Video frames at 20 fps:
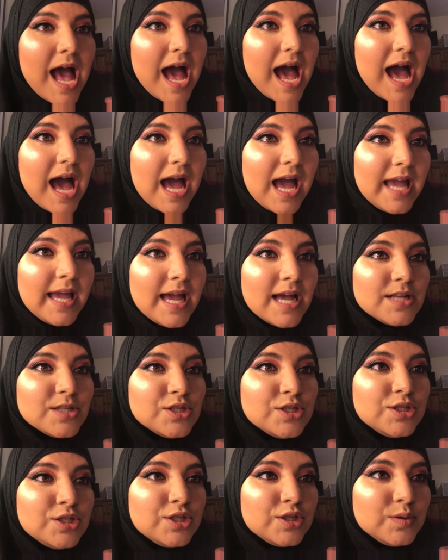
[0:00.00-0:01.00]
I
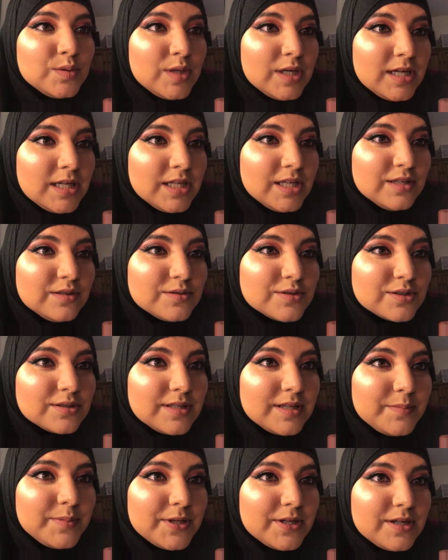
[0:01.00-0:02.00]
do not
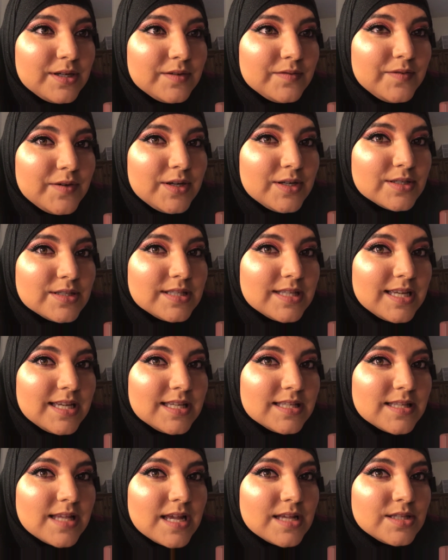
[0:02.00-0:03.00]
usually put on
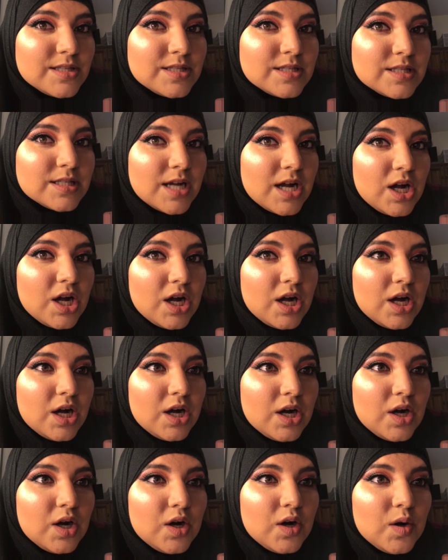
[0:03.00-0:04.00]
falsies,
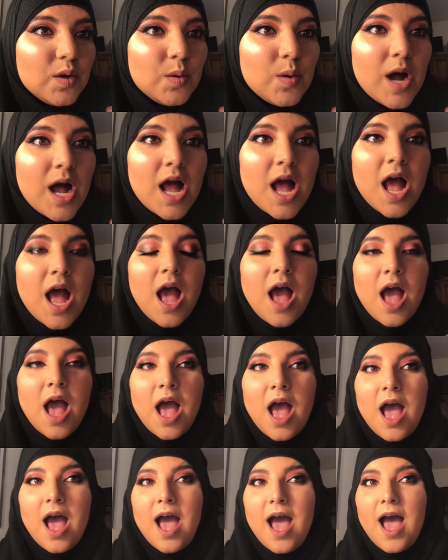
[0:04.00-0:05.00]
so
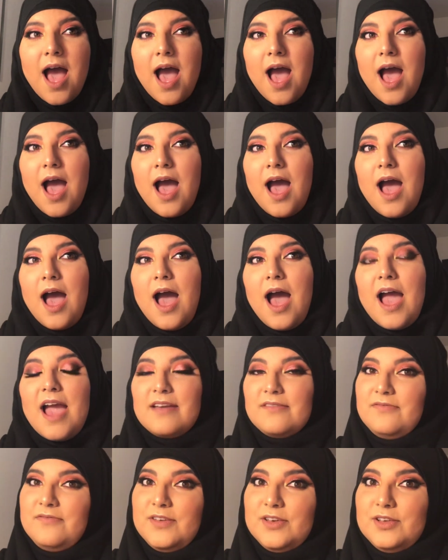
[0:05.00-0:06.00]

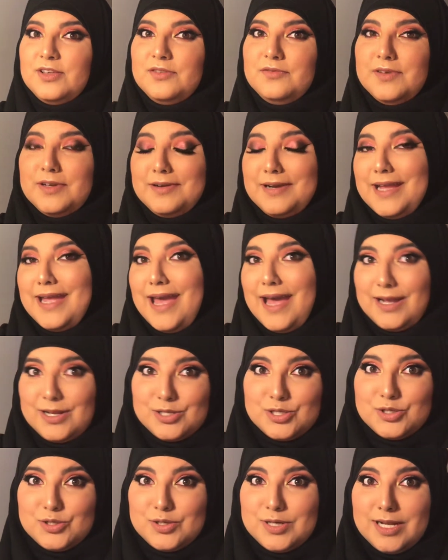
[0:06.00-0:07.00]
I feel very
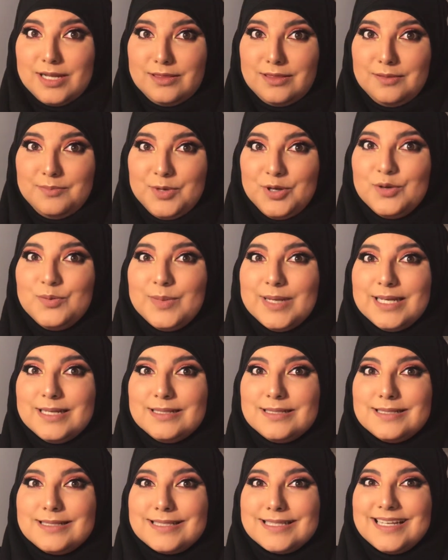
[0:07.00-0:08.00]
extra at the
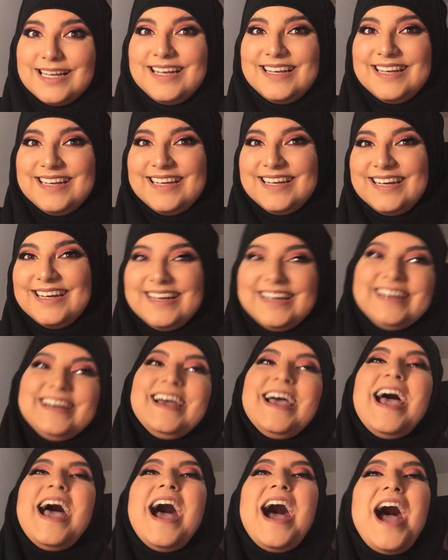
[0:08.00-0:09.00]
moment.
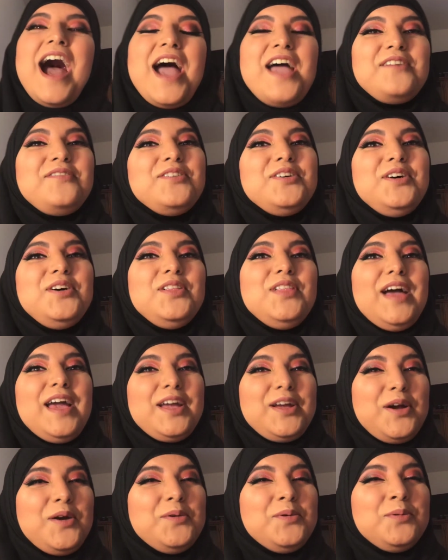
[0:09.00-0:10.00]
I feel
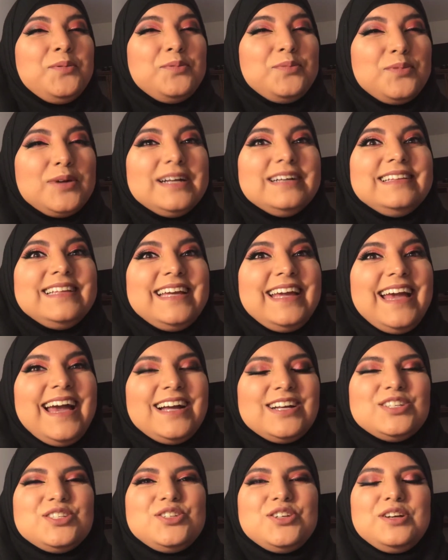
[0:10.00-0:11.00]
like really
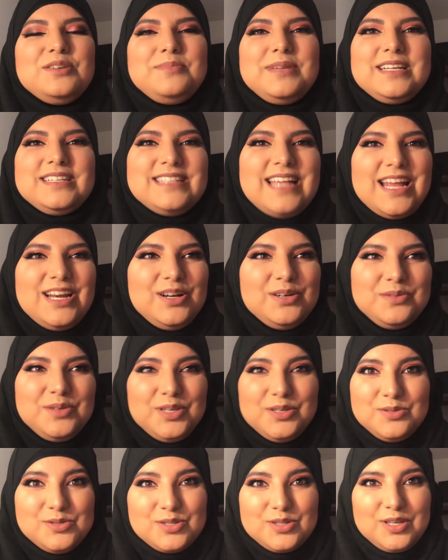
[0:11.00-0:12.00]
extra because I don't
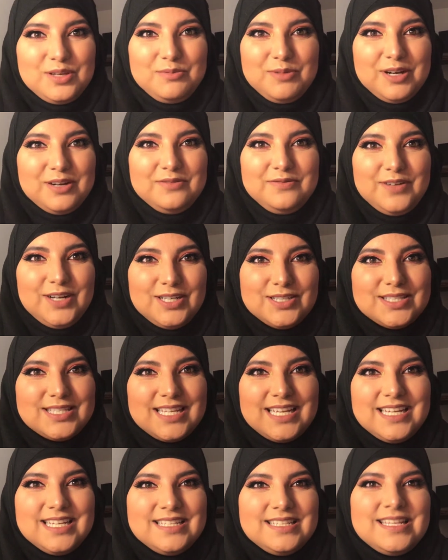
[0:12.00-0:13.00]
usually wear
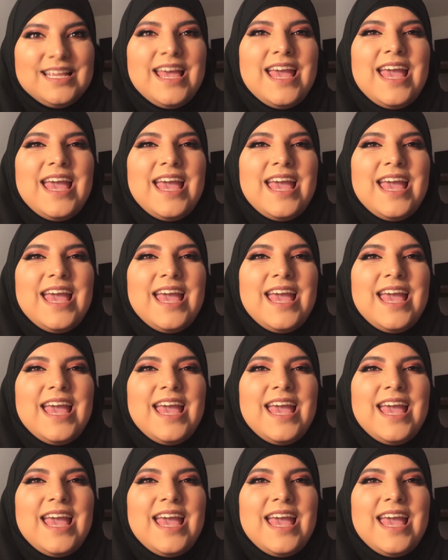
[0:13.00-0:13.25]
falsies